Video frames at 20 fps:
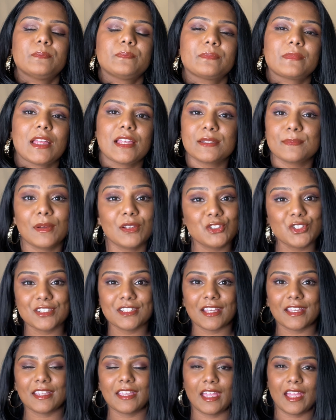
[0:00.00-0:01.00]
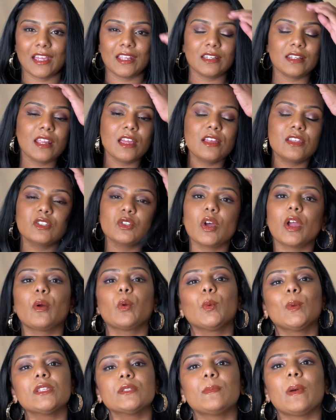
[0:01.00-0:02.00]
as much as I can. So I
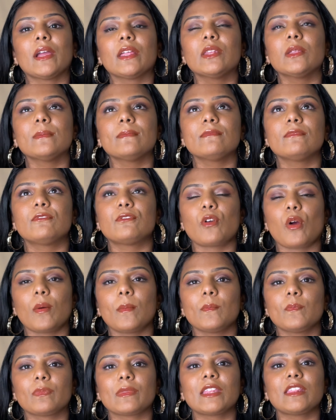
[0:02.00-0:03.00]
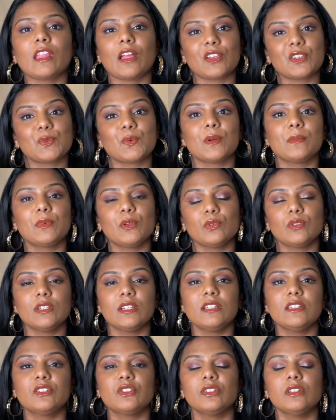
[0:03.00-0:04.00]
always buy them from Nashwa
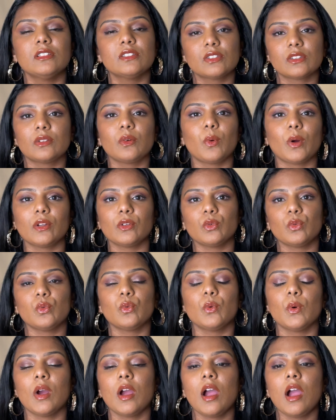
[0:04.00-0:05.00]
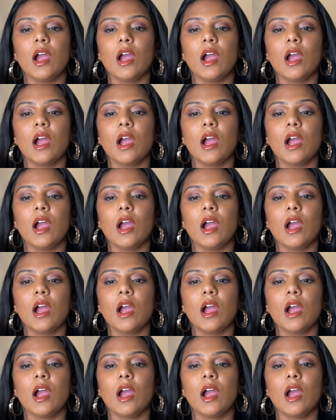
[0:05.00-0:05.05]
Beauty. She's the one who